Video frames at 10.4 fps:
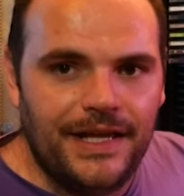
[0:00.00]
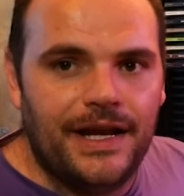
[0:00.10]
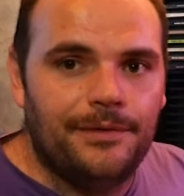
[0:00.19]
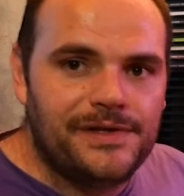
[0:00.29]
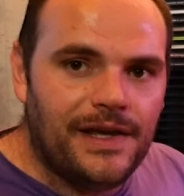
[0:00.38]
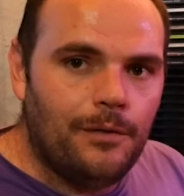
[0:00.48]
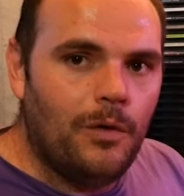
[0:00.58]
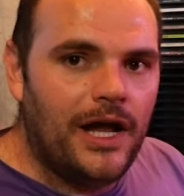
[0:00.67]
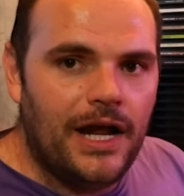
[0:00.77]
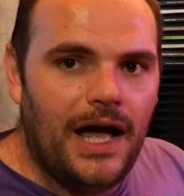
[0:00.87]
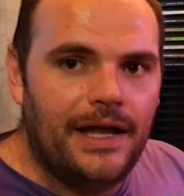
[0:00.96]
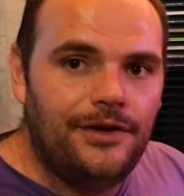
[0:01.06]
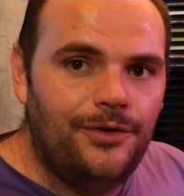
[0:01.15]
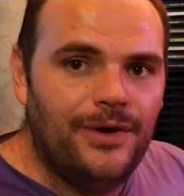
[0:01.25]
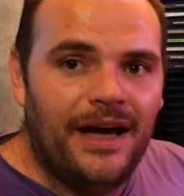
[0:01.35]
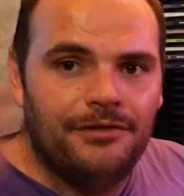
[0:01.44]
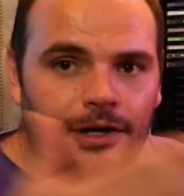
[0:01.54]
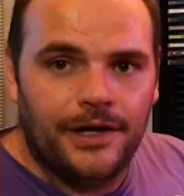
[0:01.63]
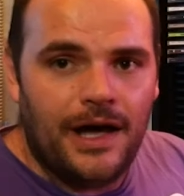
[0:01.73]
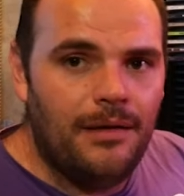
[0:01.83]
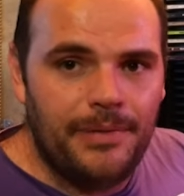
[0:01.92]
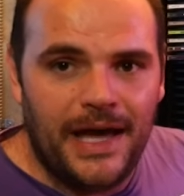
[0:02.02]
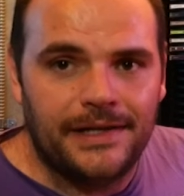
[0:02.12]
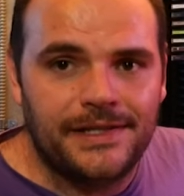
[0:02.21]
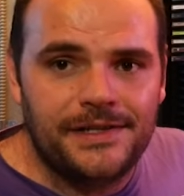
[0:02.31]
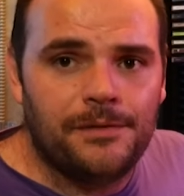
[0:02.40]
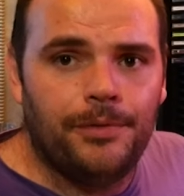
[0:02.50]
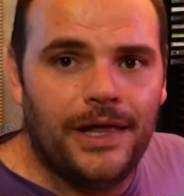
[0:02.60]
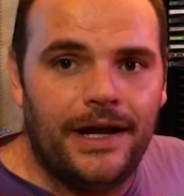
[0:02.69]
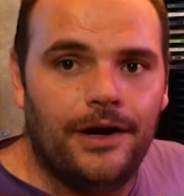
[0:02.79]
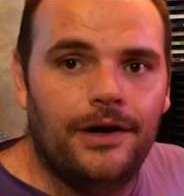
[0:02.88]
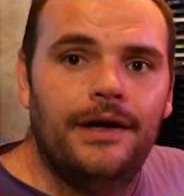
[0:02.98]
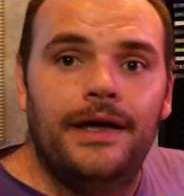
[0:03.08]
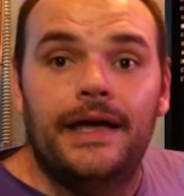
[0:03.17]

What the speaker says: And I was like, why not? You have a compact disc player.